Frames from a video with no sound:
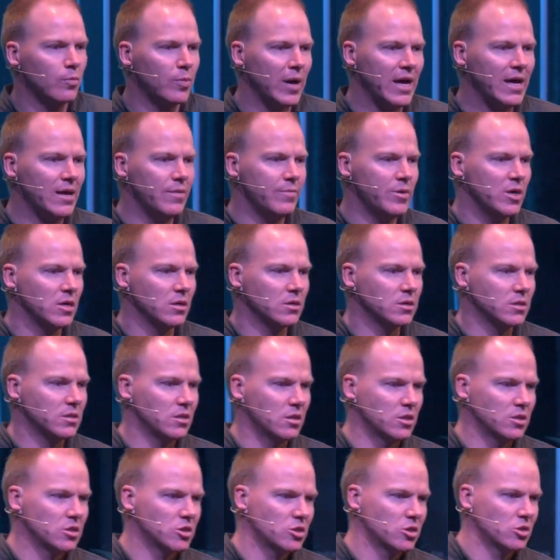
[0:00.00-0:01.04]
baby. It's
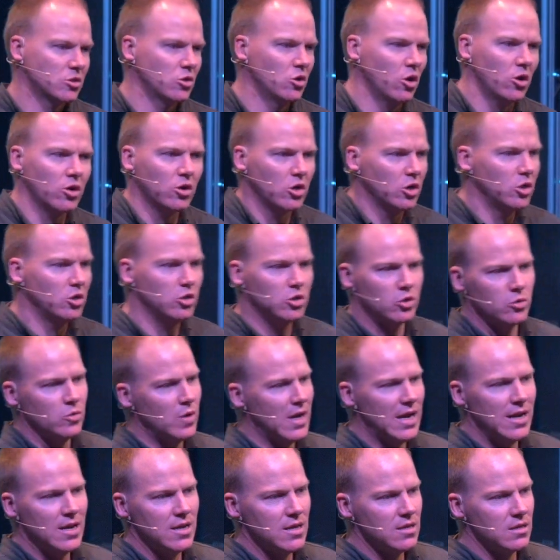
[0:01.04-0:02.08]
not going to do
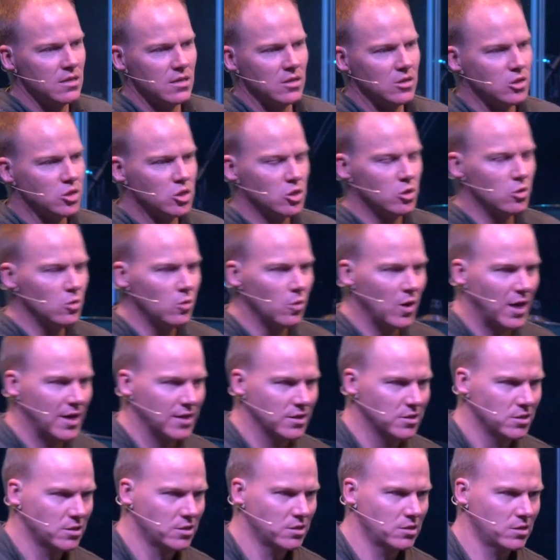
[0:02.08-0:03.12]
anything to
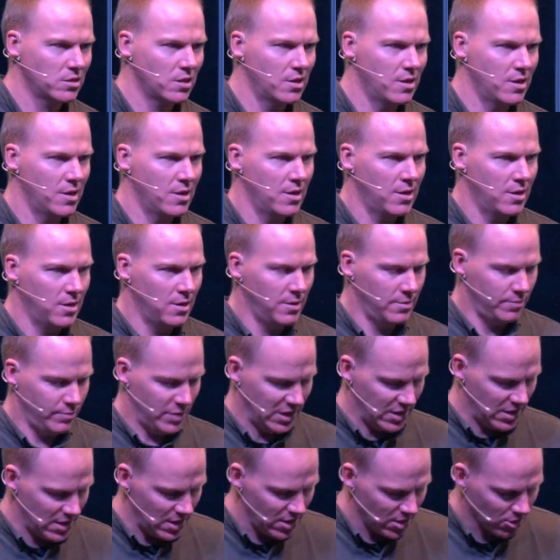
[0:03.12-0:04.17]
us.
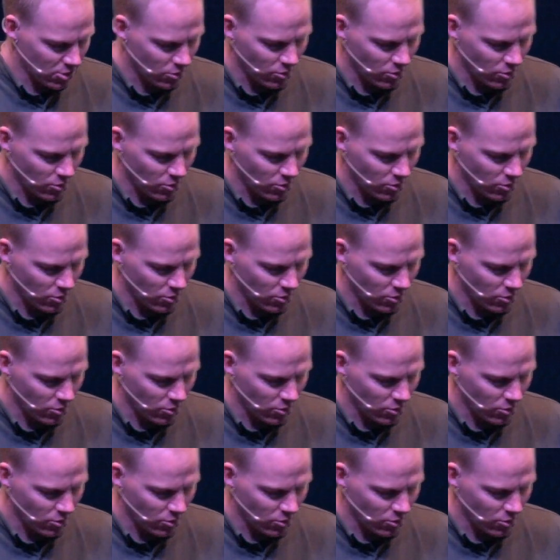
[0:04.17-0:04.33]
But then it